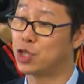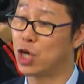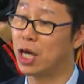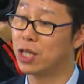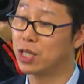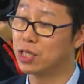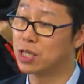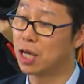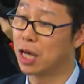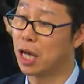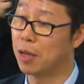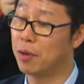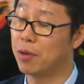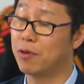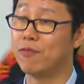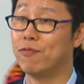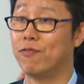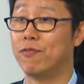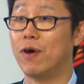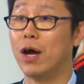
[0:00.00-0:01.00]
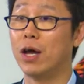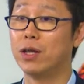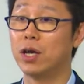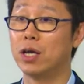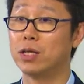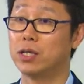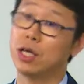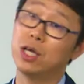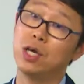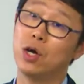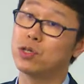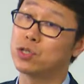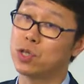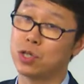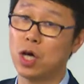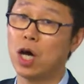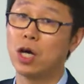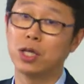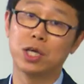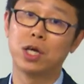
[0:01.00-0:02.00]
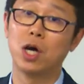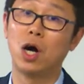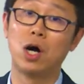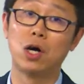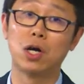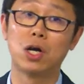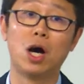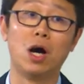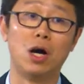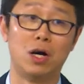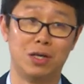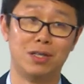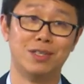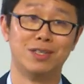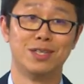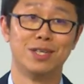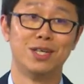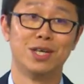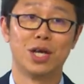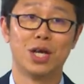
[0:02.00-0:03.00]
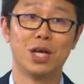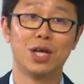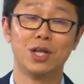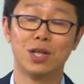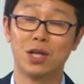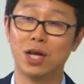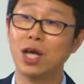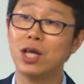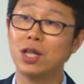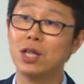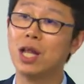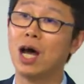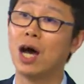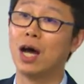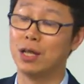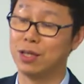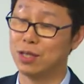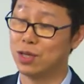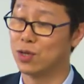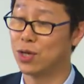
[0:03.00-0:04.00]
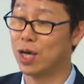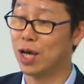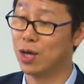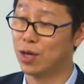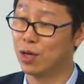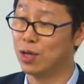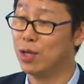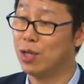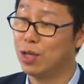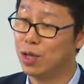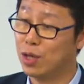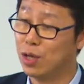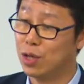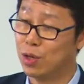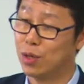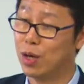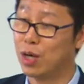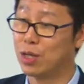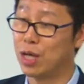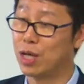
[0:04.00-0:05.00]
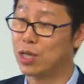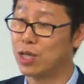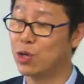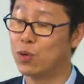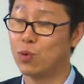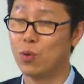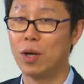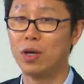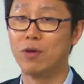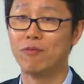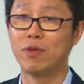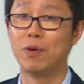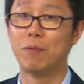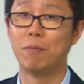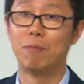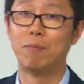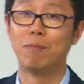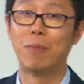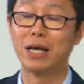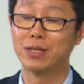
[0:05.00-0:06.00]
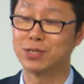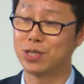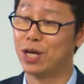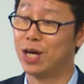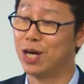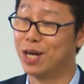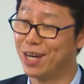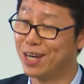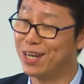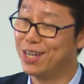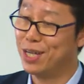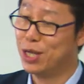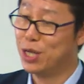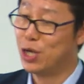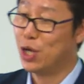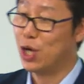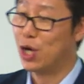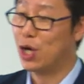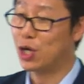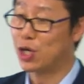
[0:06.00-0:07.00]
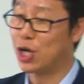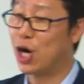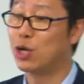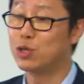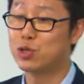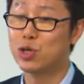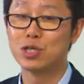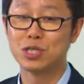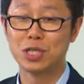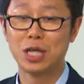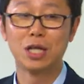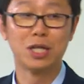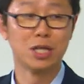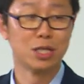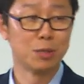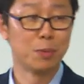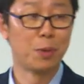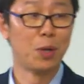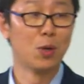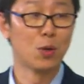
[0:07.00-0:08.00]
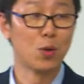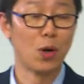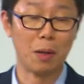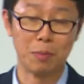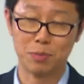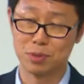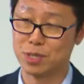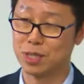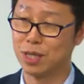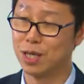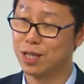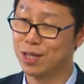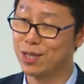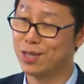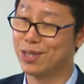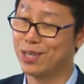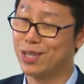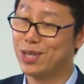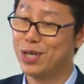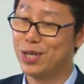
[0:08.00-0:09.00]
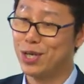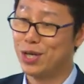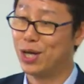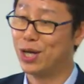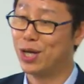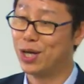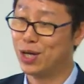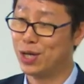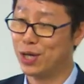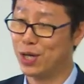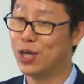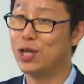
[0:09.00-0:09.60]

Chinese Academy of Fine Art. He also taught in Hong Kong in Lingnan, okay? I think one of the best uh, uh, cultural studies programs in, uh,